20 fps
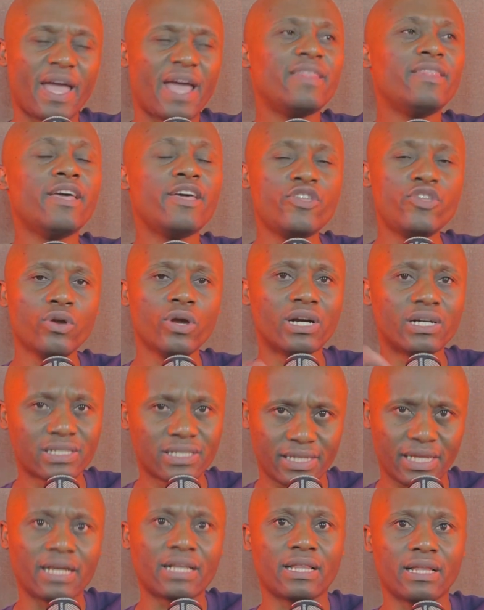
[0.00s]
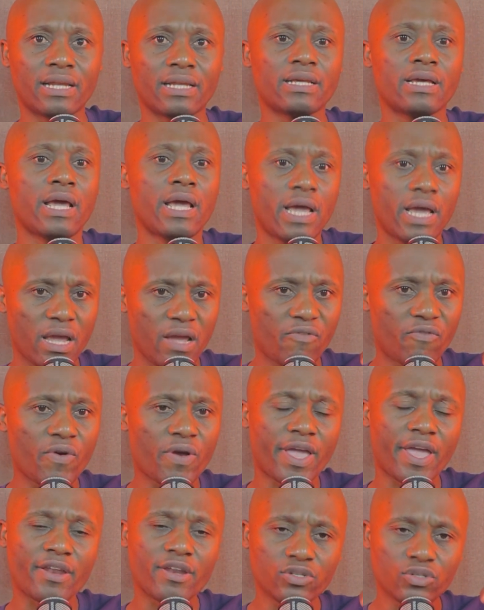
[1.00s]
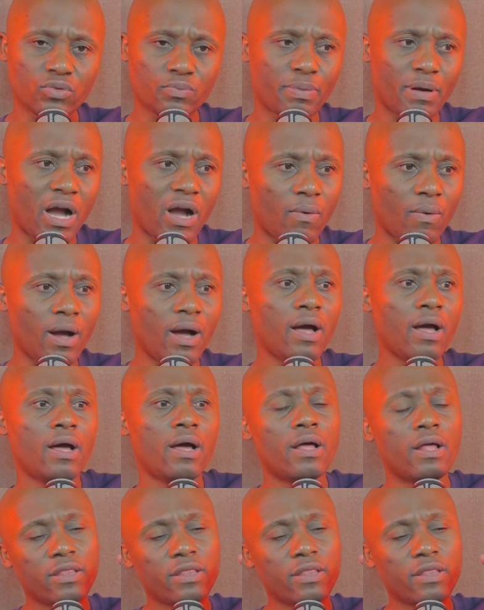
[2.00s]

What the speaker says: and they knew exactly that if we get into power,